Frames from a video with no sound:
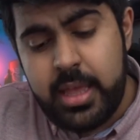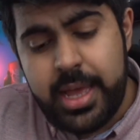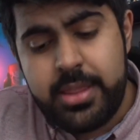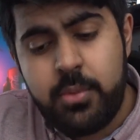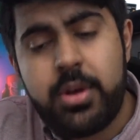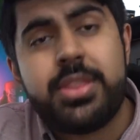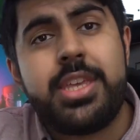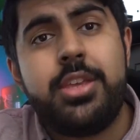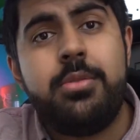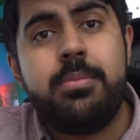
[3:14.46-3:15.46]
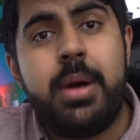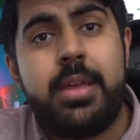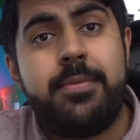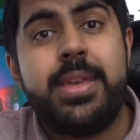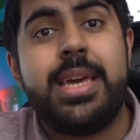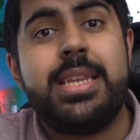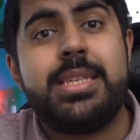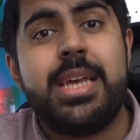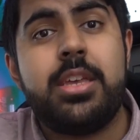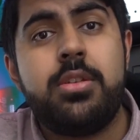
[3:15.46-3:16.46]
And the one thing you might forget
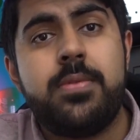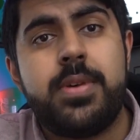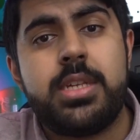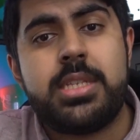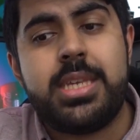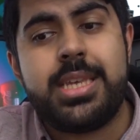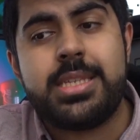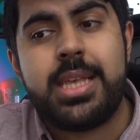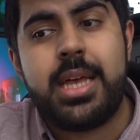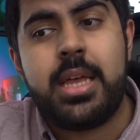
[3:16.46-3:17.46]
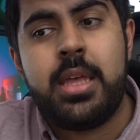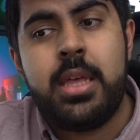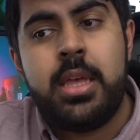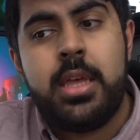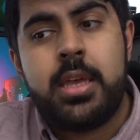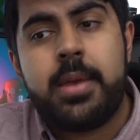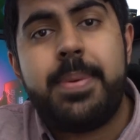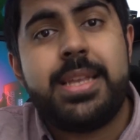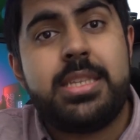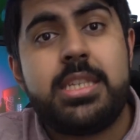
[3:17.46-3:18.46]
is at university is that
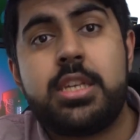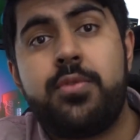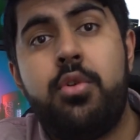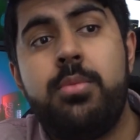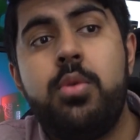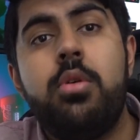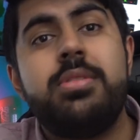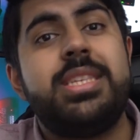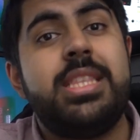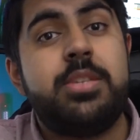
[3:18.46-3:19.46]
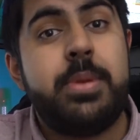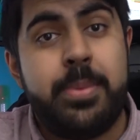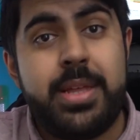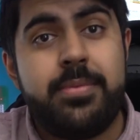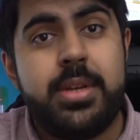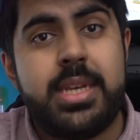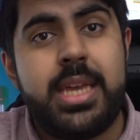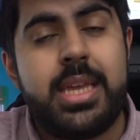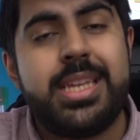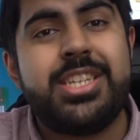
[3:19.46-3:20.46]
compared to sixth form, you won't see these people every day.
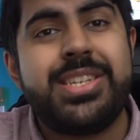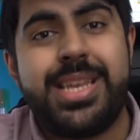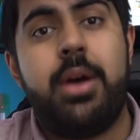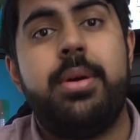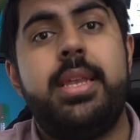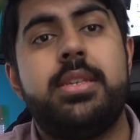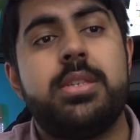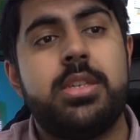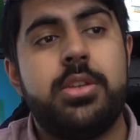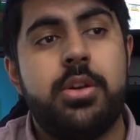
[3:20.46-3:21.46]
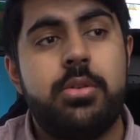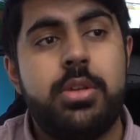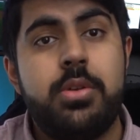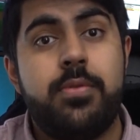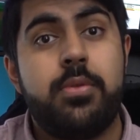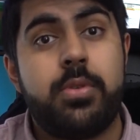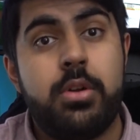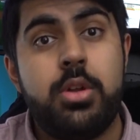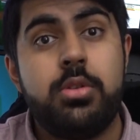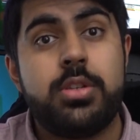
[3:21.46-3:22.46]
It's just how it is. You've
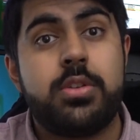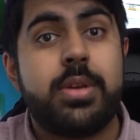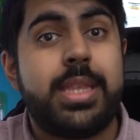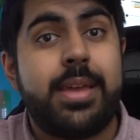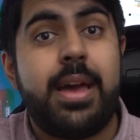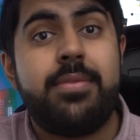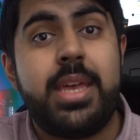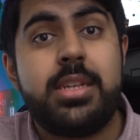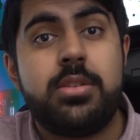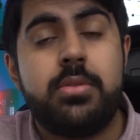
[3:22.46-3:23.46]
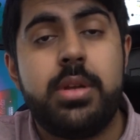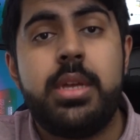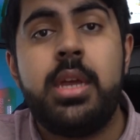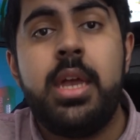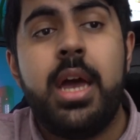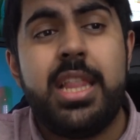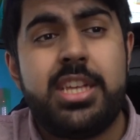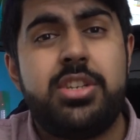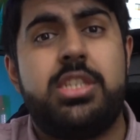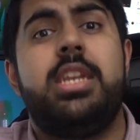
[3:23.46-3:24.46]
got your degree, they have their degree.
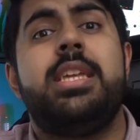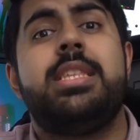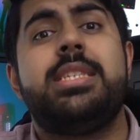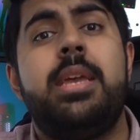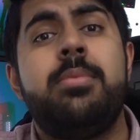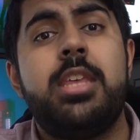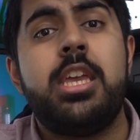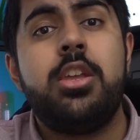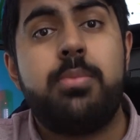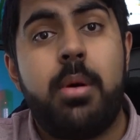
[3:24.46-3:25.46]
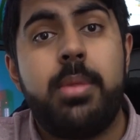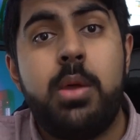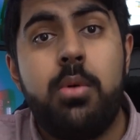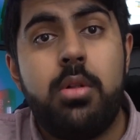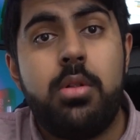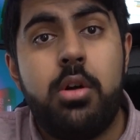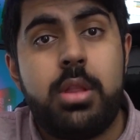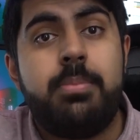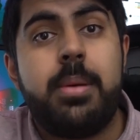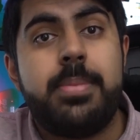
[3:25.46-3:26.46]
Unless you're studying the same thing, you probably will
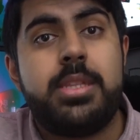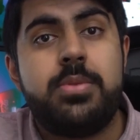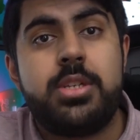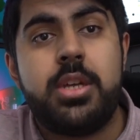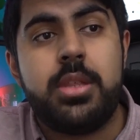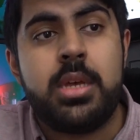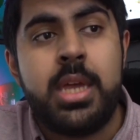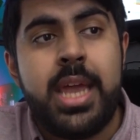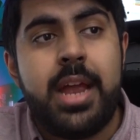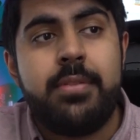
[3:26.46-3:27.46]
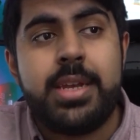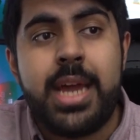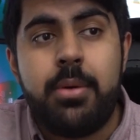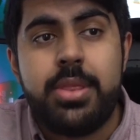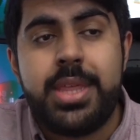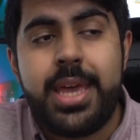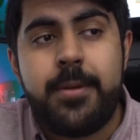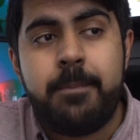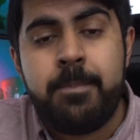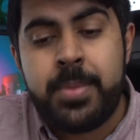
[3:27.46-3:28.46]
only bump into each other every now and then.